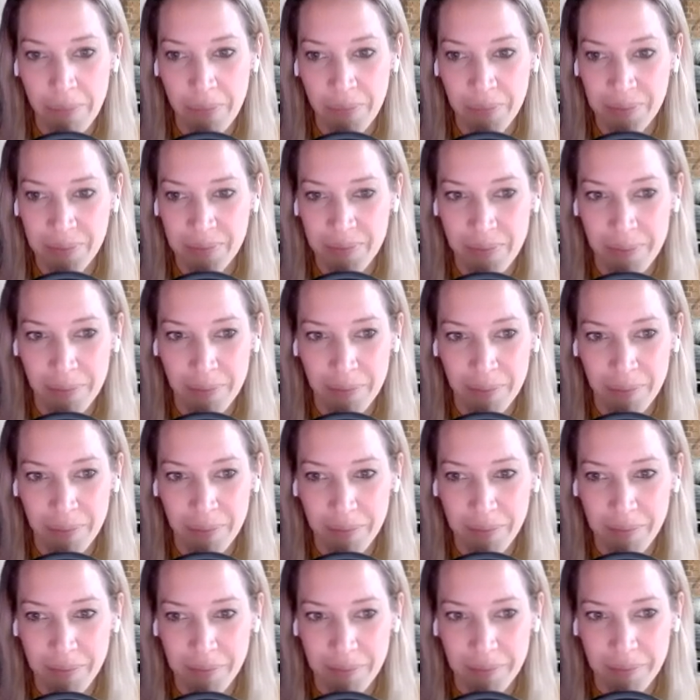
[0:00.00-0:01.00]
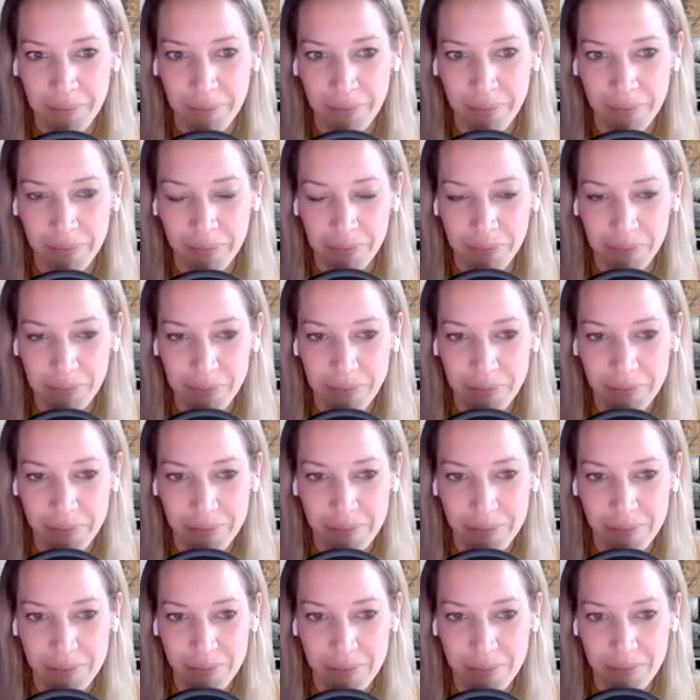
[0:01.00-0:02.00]

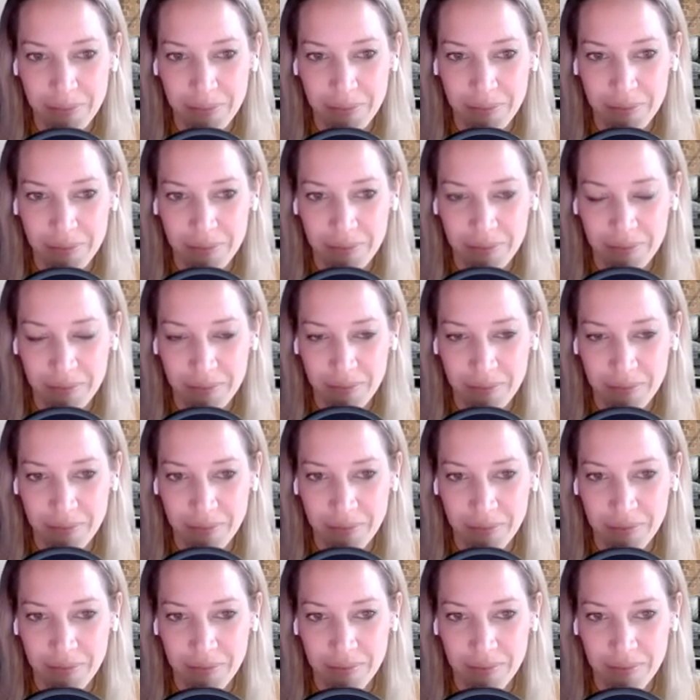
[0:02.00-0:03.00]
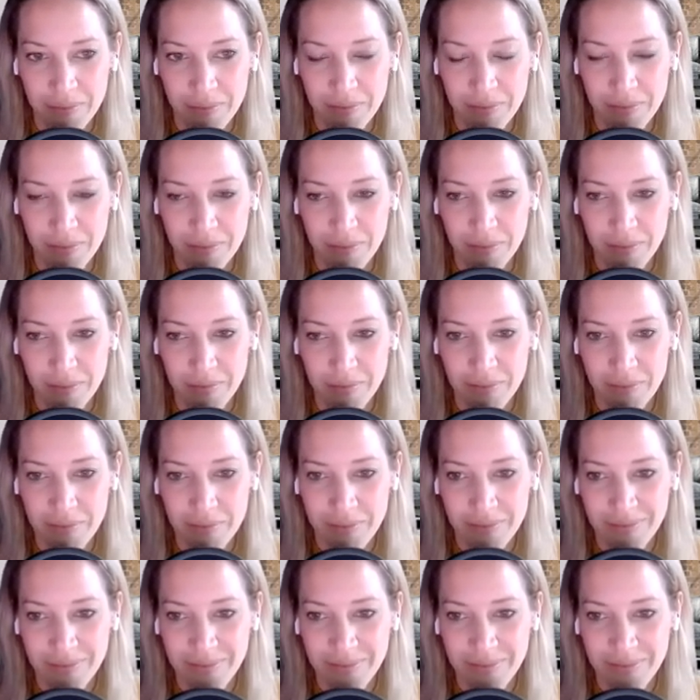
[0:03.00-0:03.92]
(not speaking)